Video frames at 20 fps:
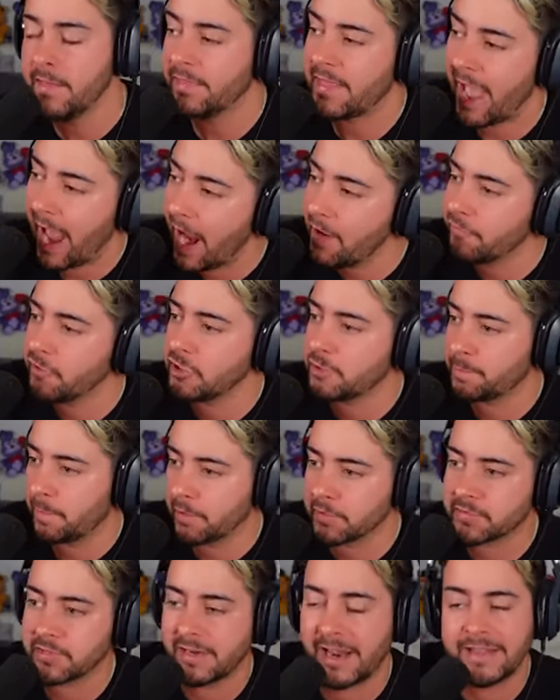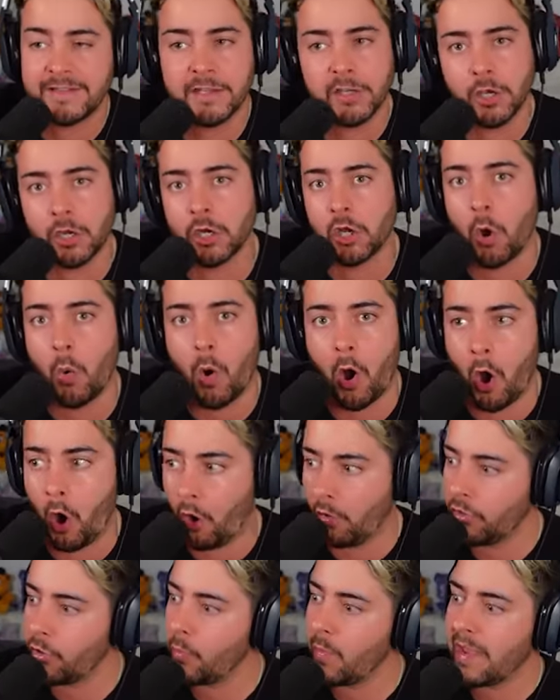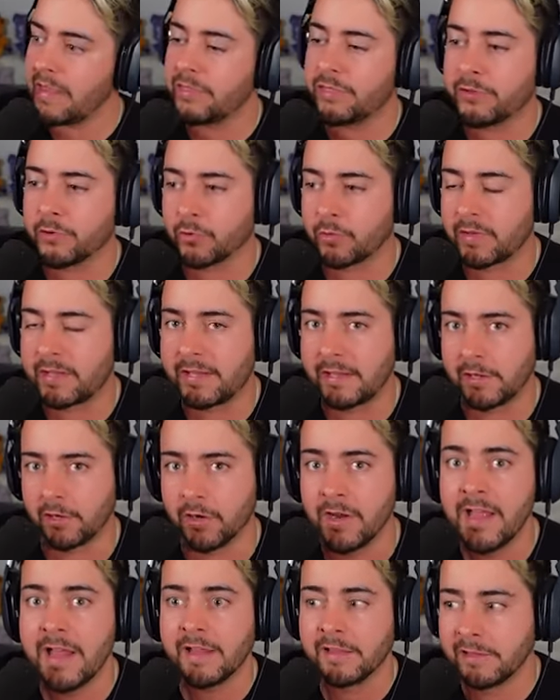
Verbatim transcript: The average person isn't going to go all the way through here